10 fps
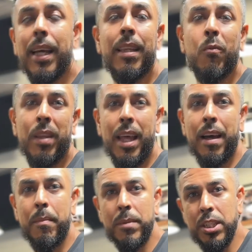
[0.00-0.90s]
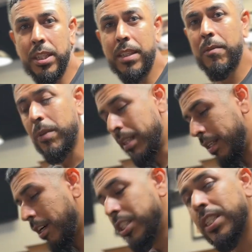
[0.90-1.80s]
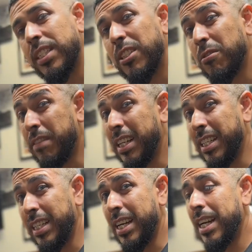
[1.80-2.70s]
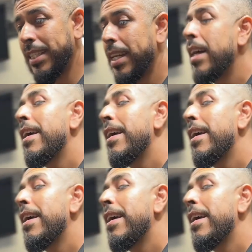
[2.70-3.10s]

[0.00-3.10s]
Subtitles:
And then when the RCC2 finally dies,